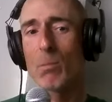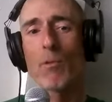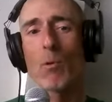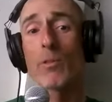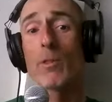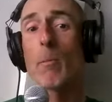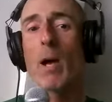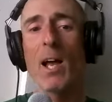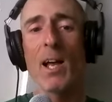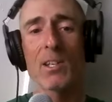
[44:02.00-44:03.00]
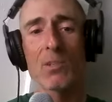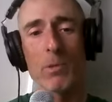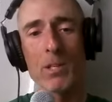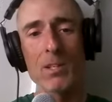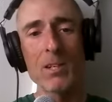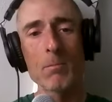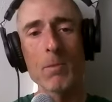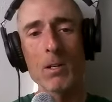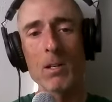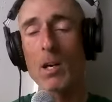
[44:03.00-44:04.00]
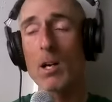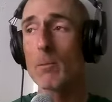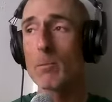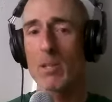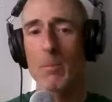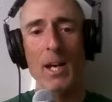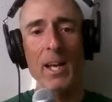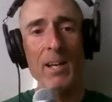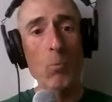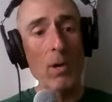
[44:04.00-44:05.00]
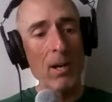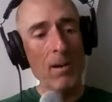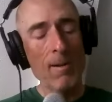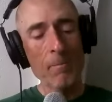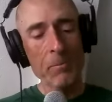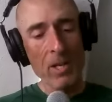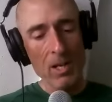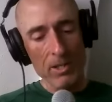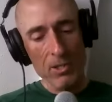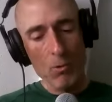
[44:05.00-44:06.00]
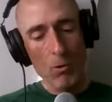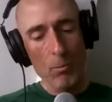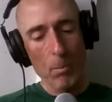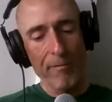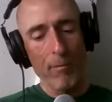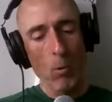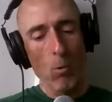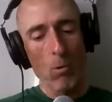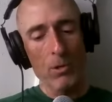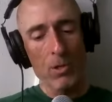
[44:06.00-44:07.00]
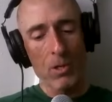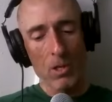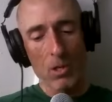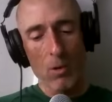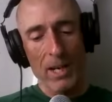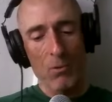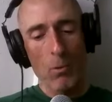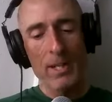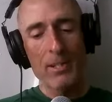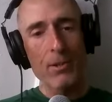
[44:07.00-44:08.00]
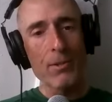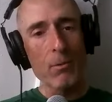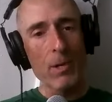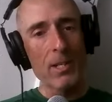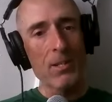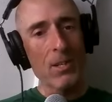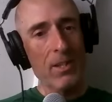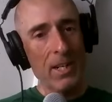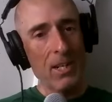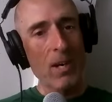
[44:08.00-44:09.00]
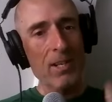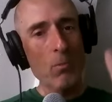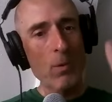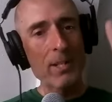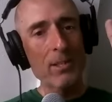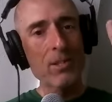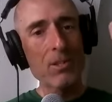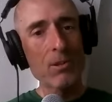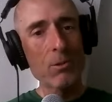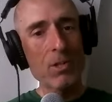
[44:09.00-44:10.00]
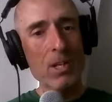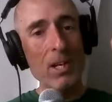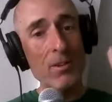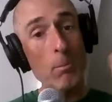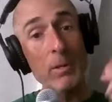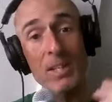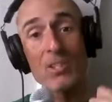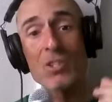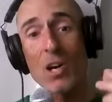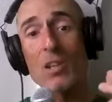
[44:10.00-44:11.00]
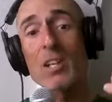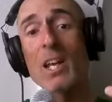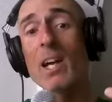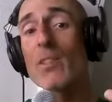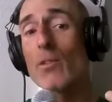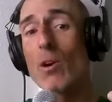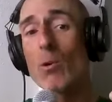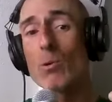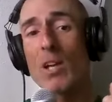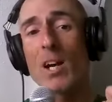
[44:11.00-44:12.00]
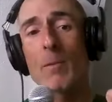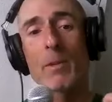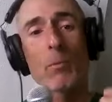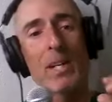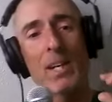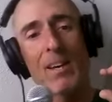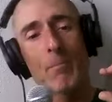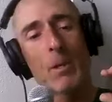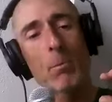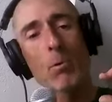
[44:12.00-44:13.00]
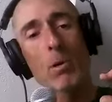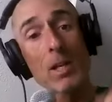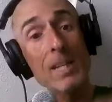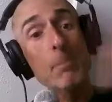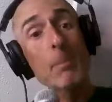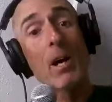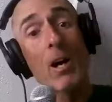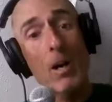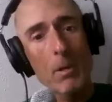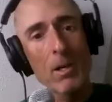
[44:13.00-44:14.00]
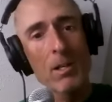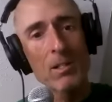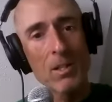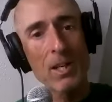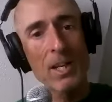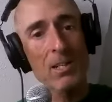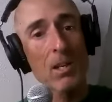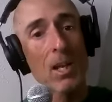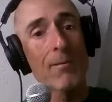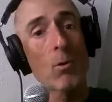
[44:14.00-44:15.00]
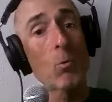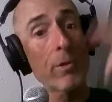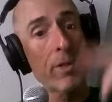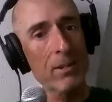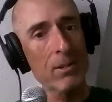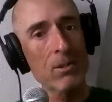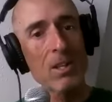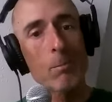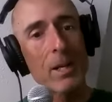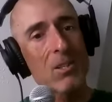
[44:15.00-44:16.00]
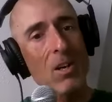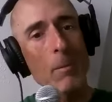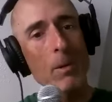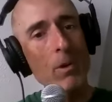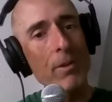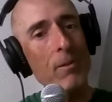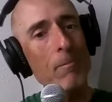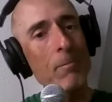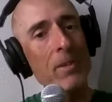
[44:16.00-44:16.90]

before in the past with a team, uh, a club team I had, where this group of fours graduated to threes, then they graduated to twos together, but they stuck together the whole time. That we didn't have people leaping up to the next level without their teammates coming with them.